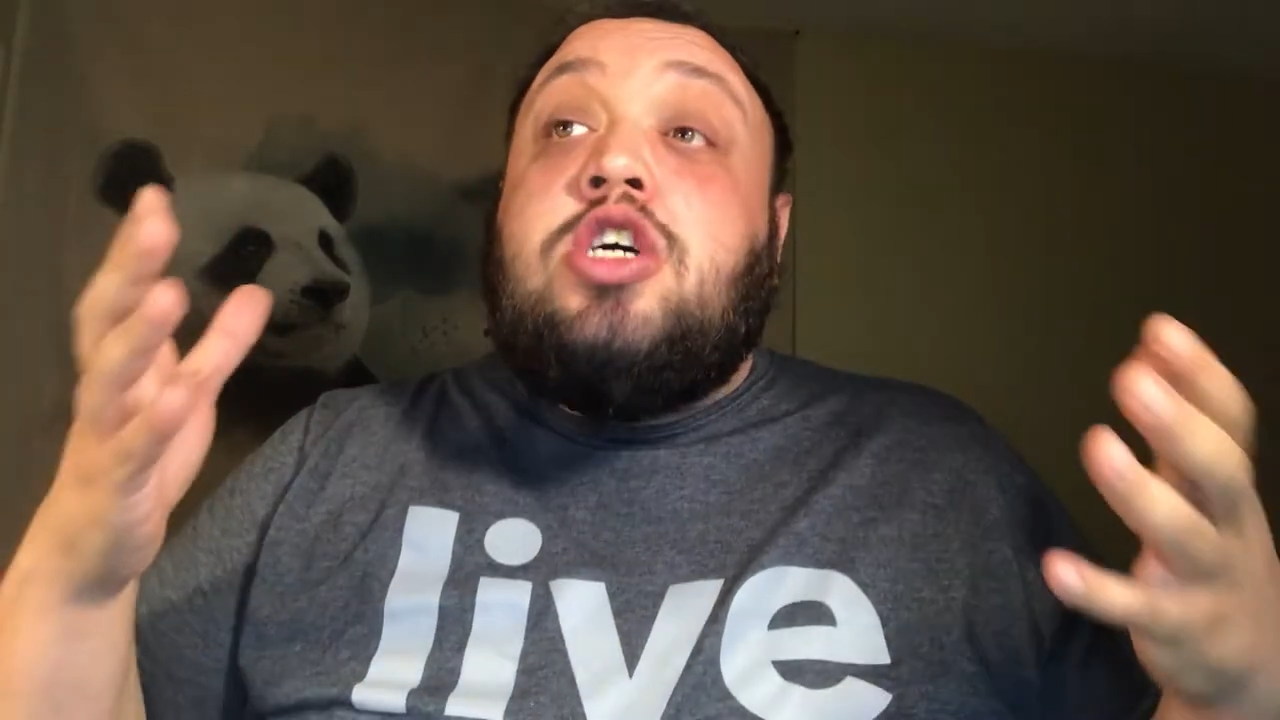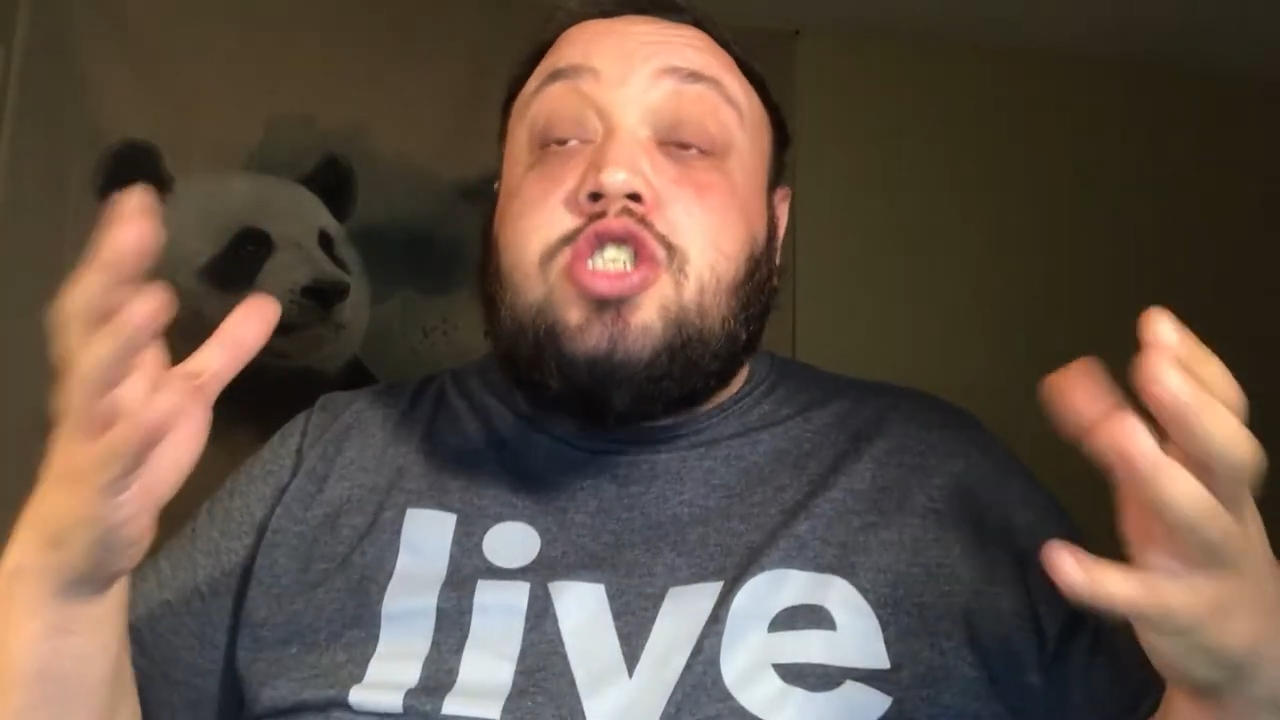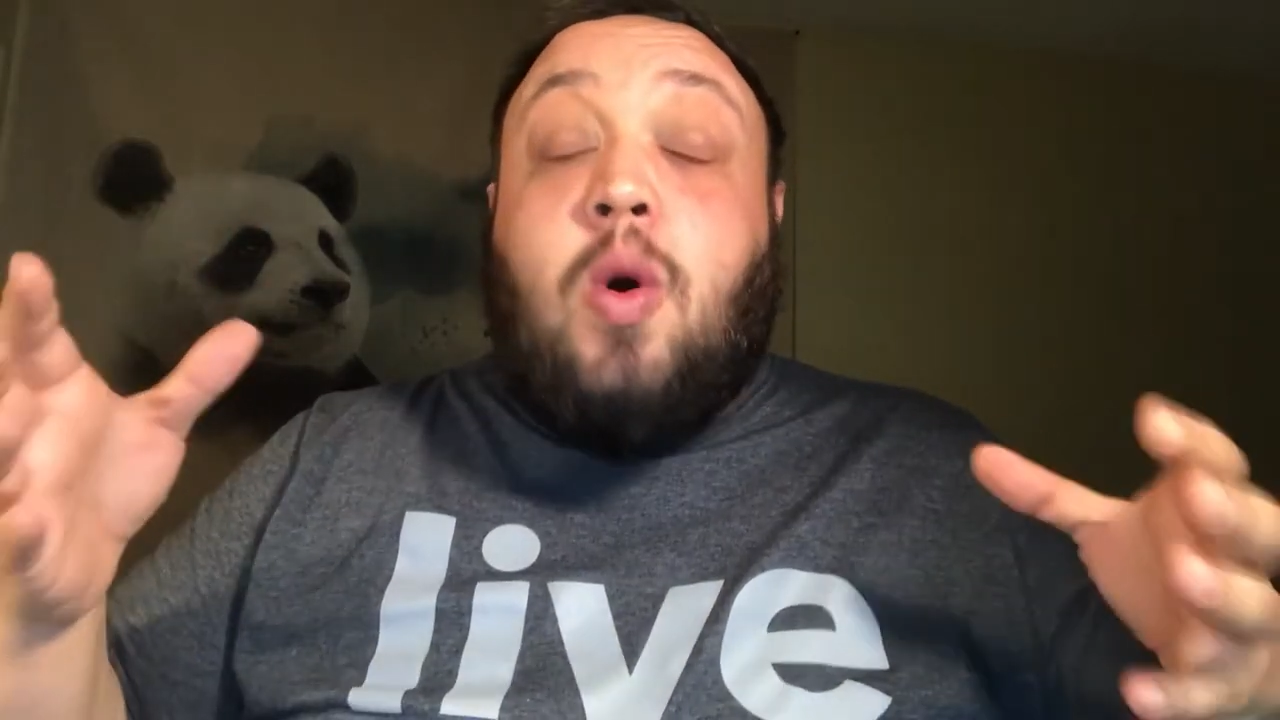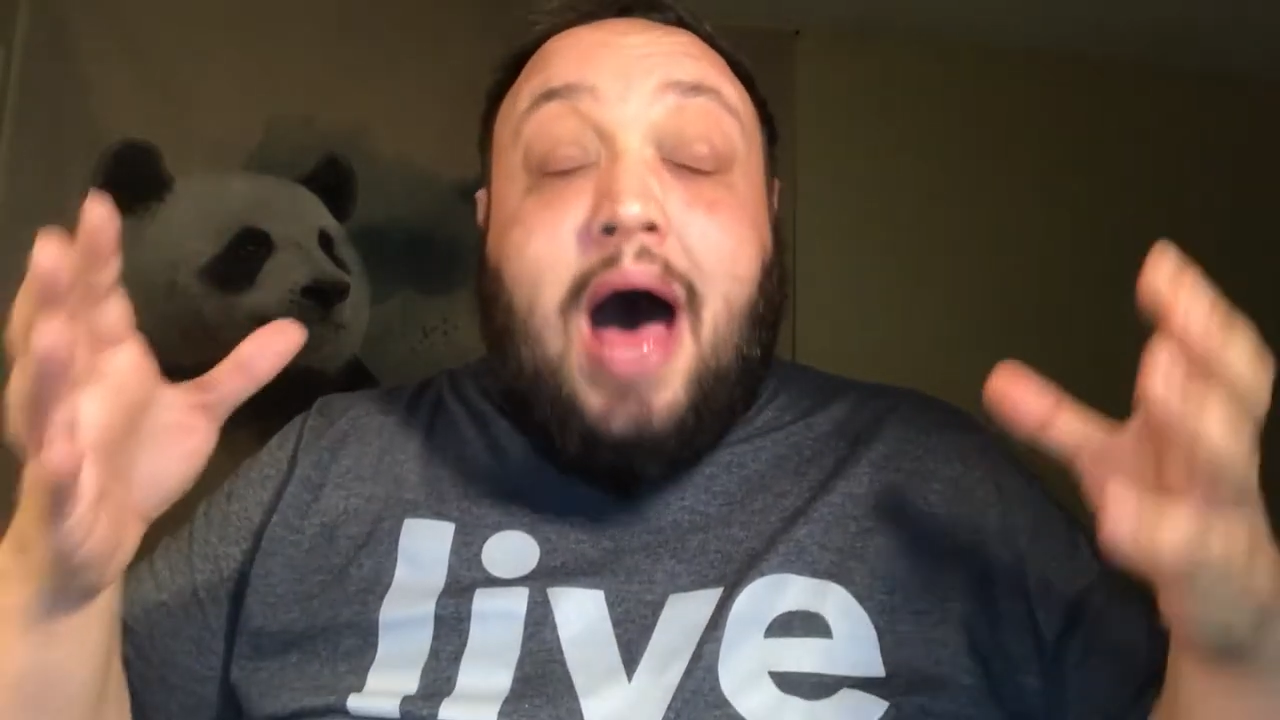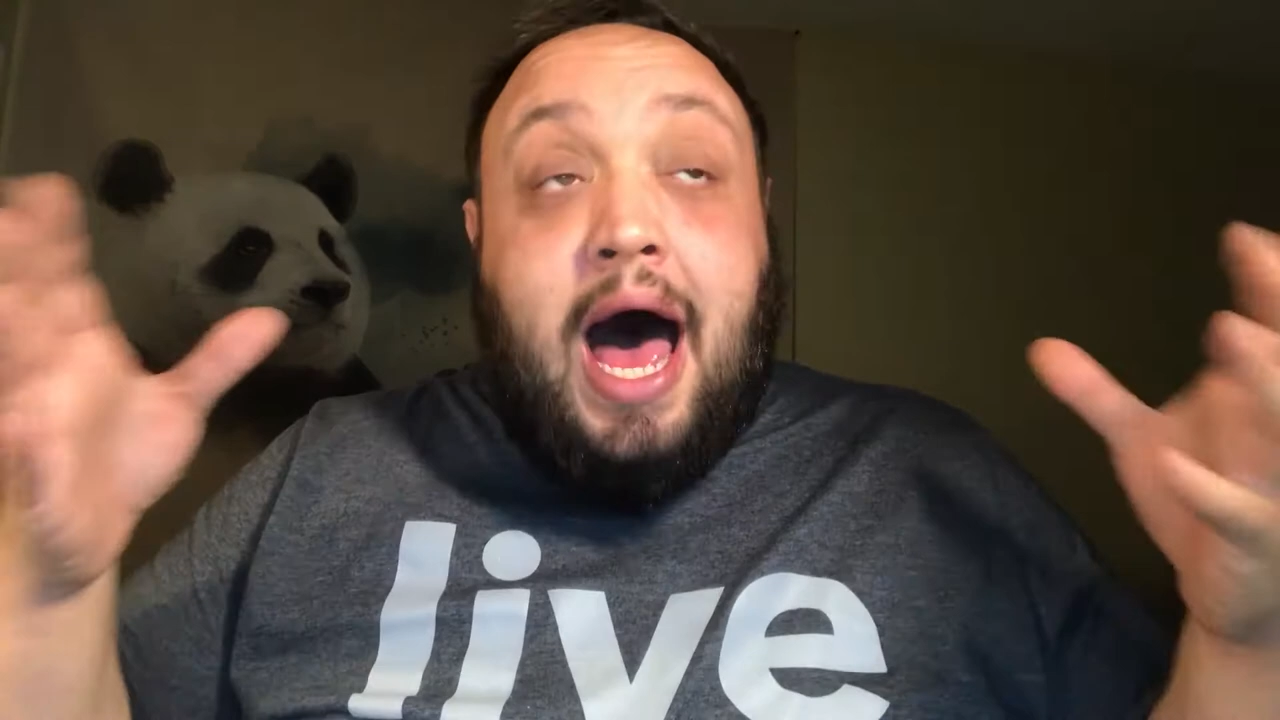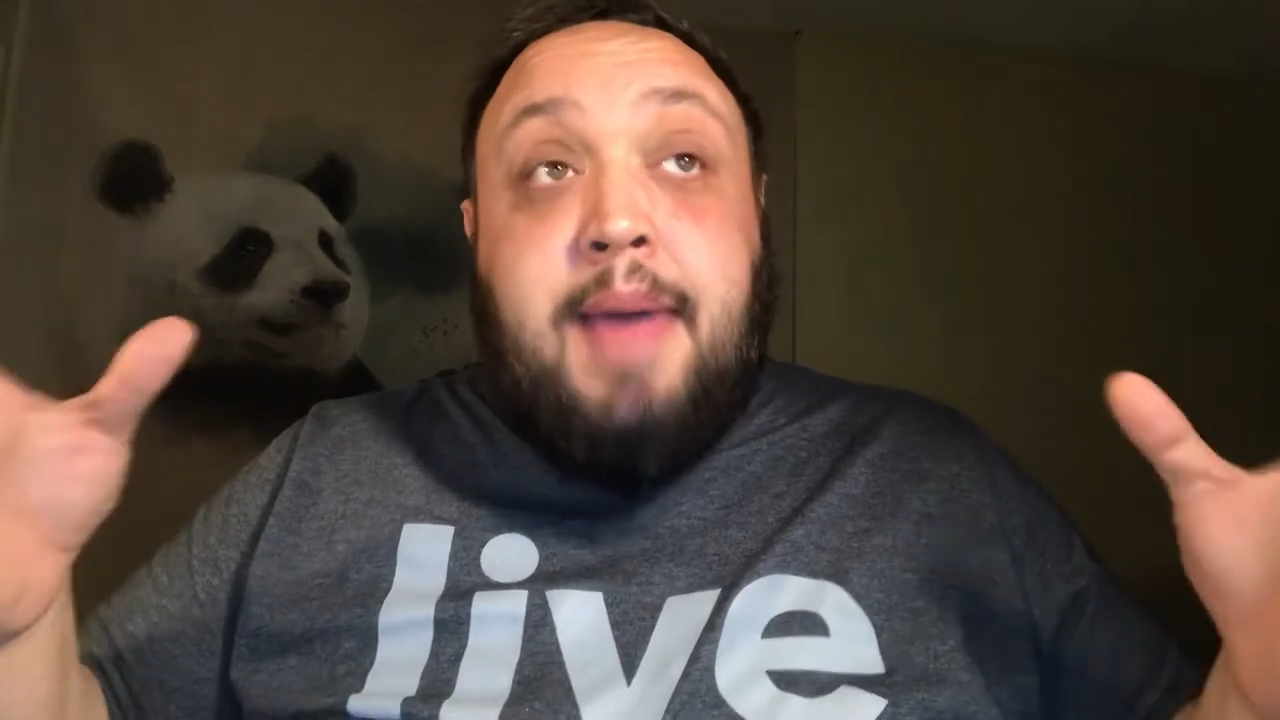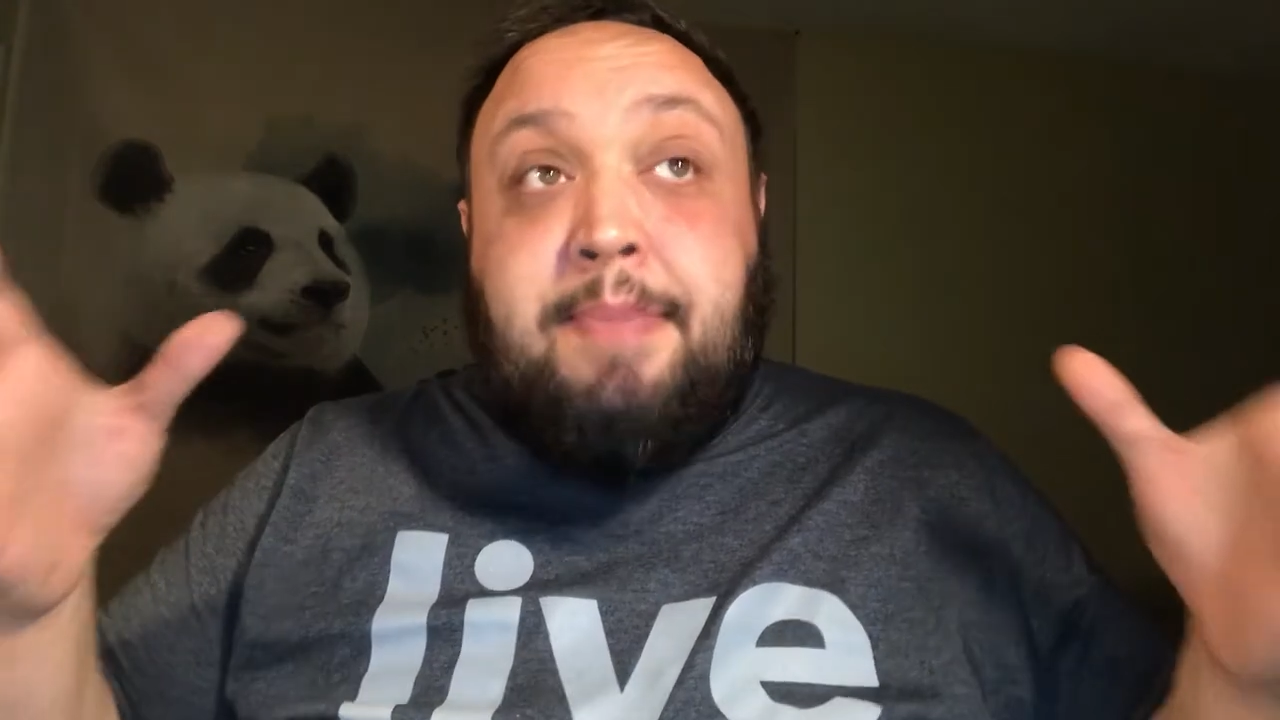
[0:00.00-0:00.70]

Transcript: So I